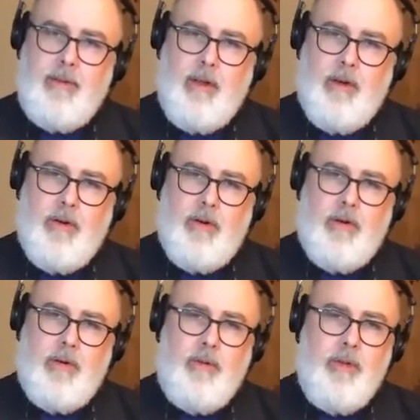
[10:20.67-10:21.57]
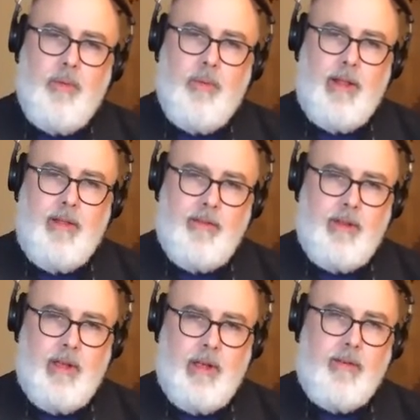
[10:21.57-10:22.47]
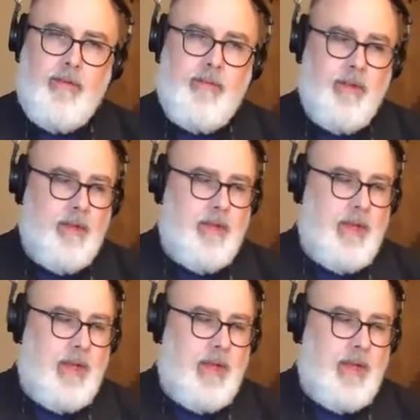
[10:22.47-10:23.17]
you read these things,